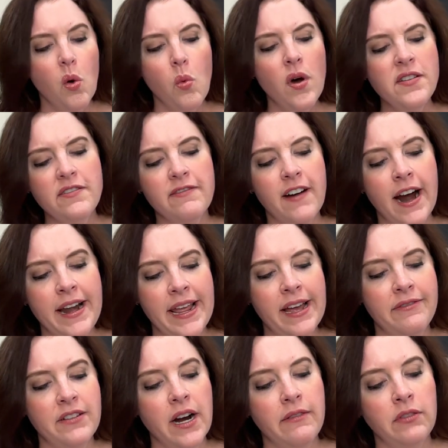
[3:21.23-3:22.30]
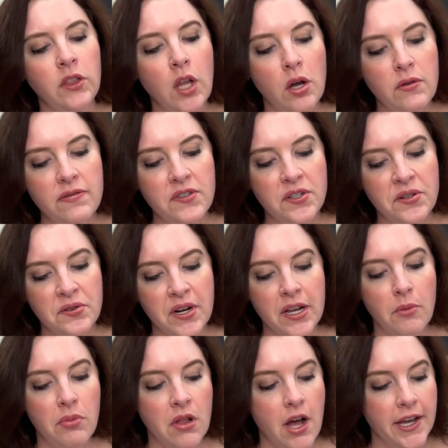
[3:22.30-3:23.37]
One Friday, after I loafed
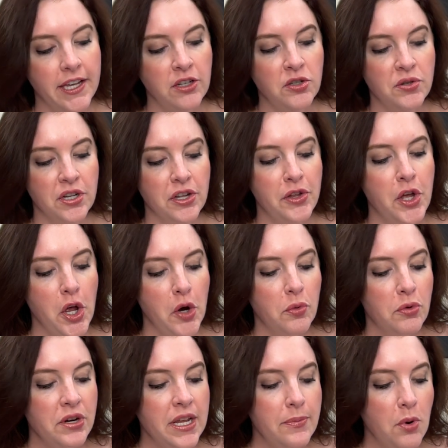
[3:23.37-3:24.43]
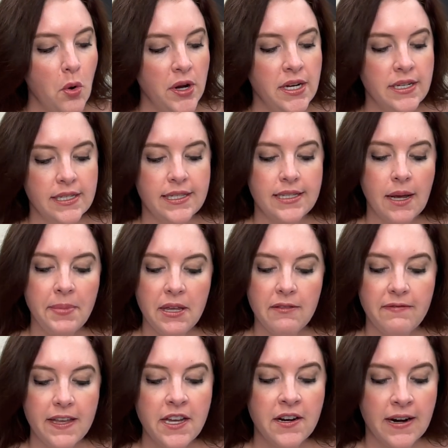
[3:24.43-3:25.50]
during a blocking drill, Rooney pointed a stubby
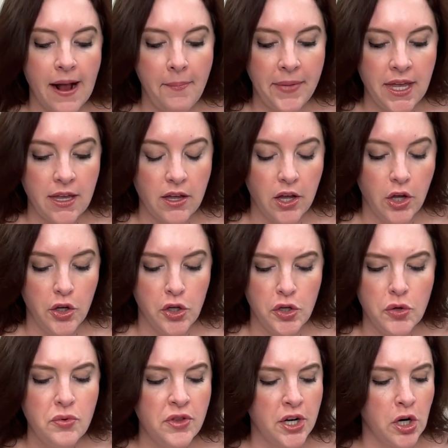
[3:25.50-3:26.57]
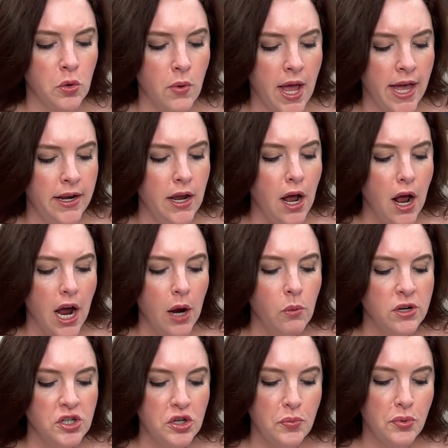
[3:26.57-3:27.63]
finger at me. You there, Red. I
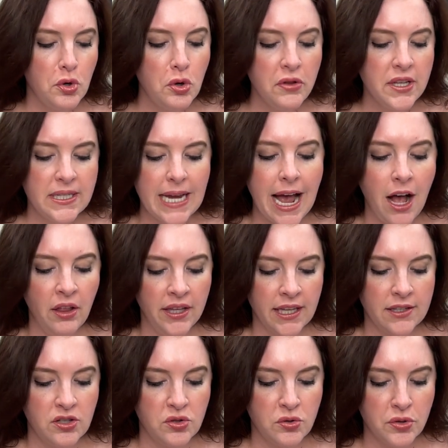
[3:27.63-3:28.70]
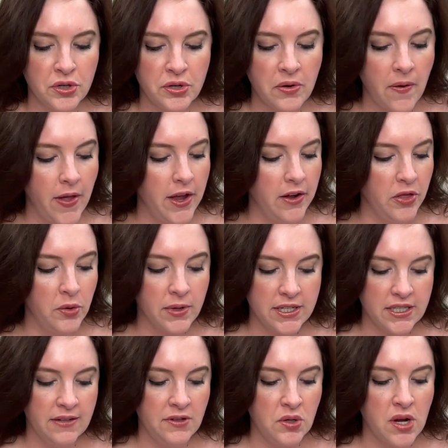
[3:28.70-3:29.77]
want you to pull the towel against Drew. The
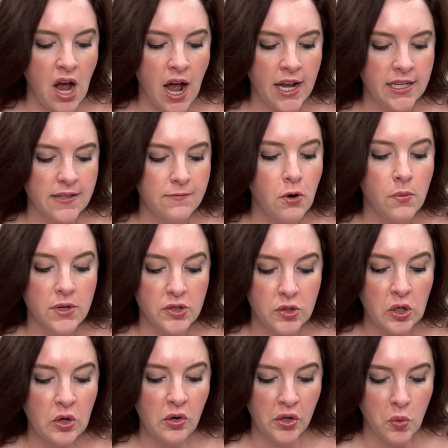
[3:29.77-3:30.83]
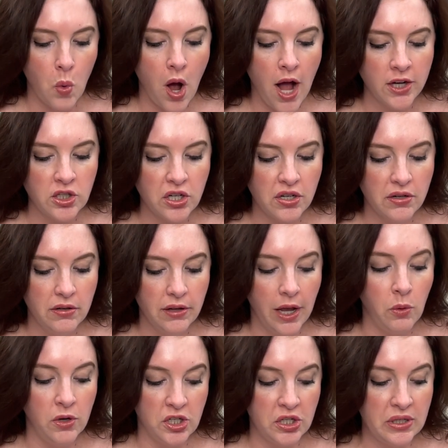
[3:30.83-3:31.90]
rest of you guys, form a circle and watch.
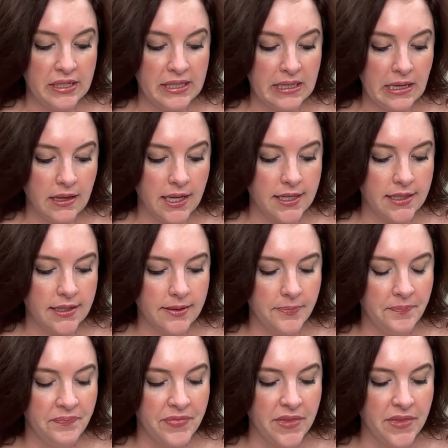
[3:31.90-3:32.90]
I want you to see this.